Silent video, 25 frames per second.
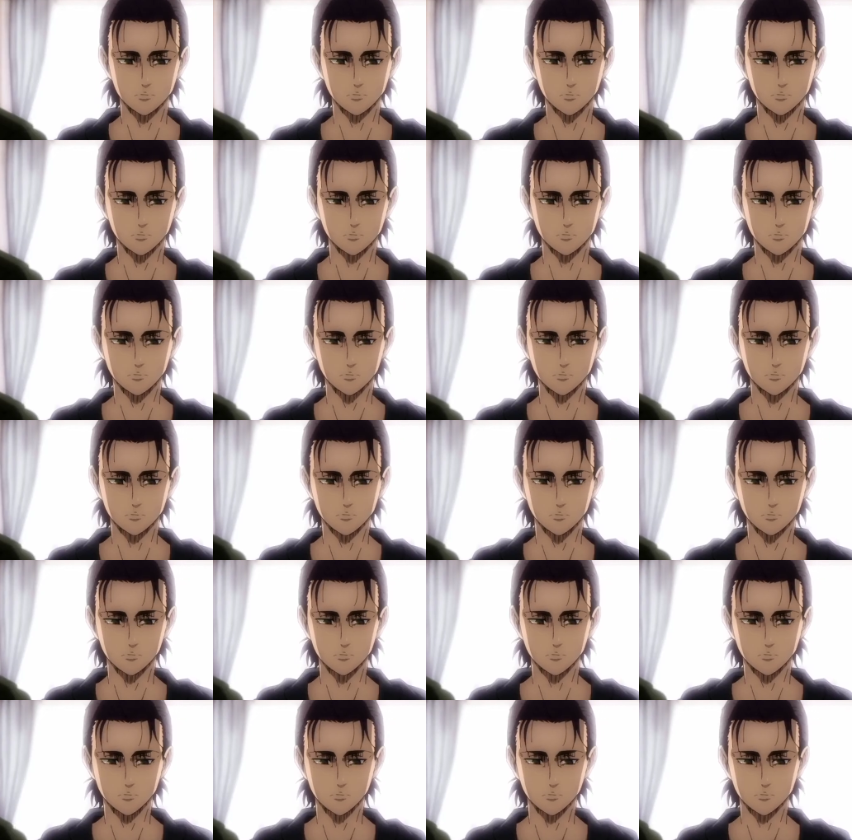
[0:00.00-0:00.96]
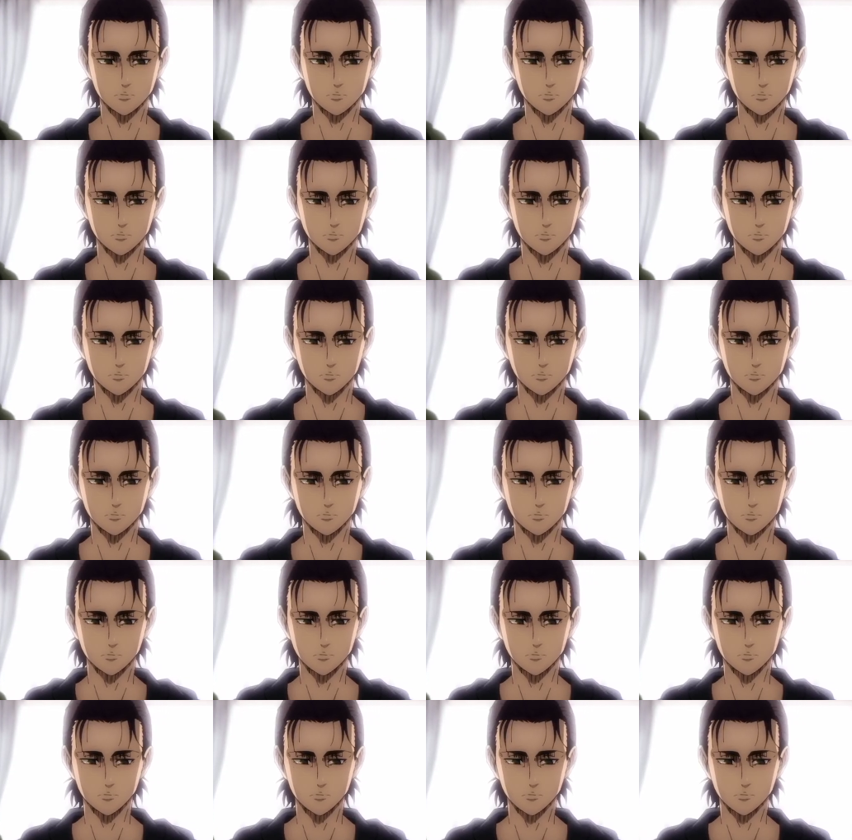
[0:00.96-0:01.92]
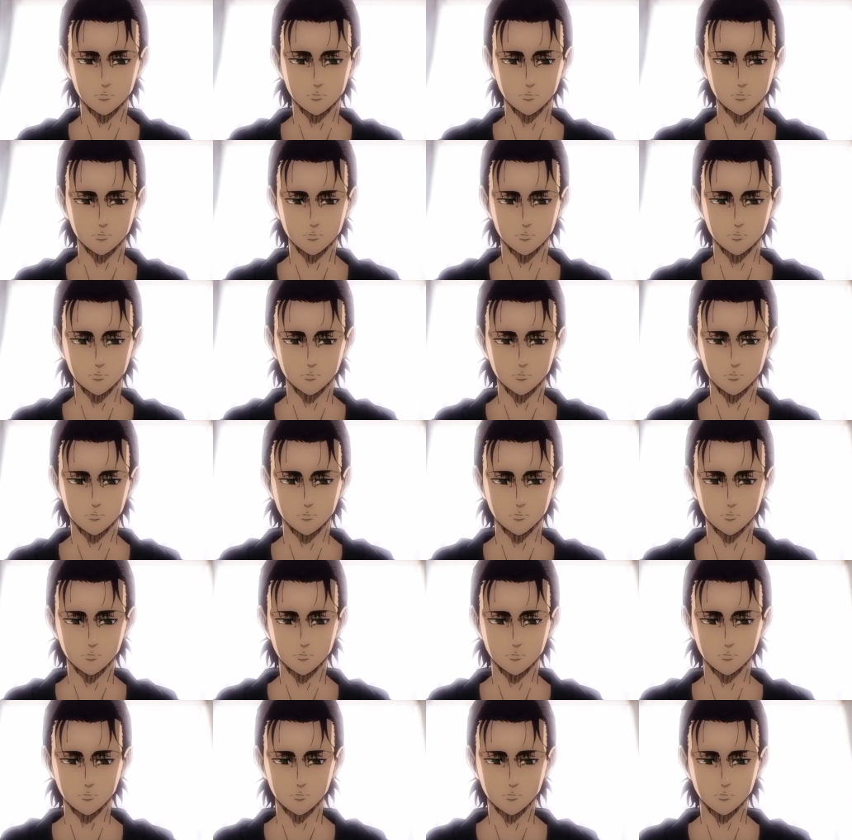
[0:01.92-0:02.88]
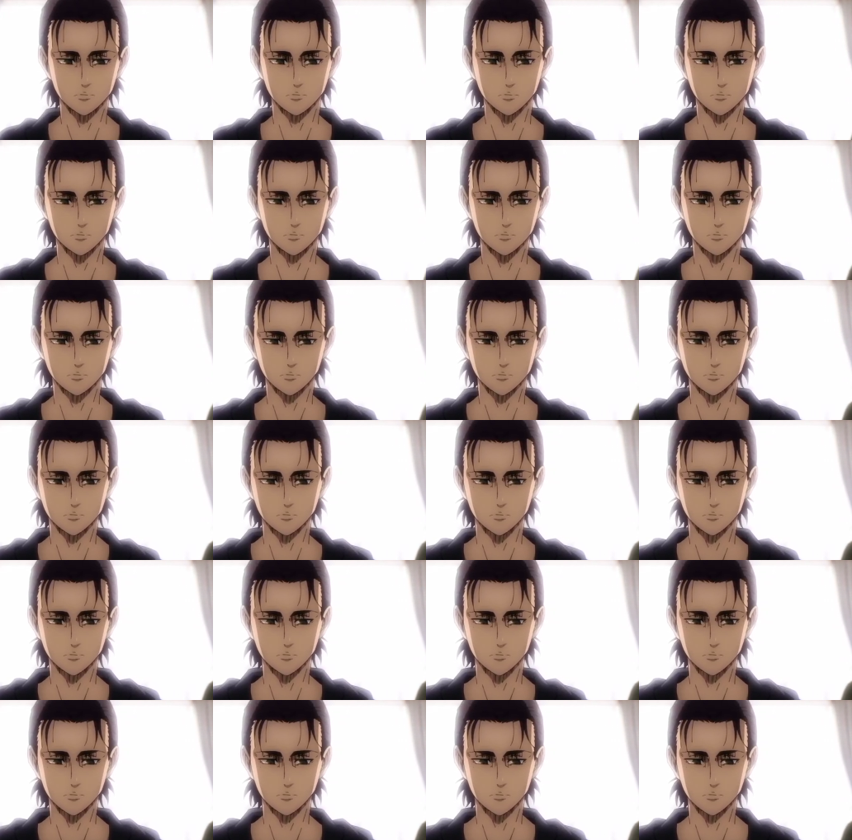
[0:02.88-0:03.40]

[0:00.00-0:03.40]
No one is speaking in this clip.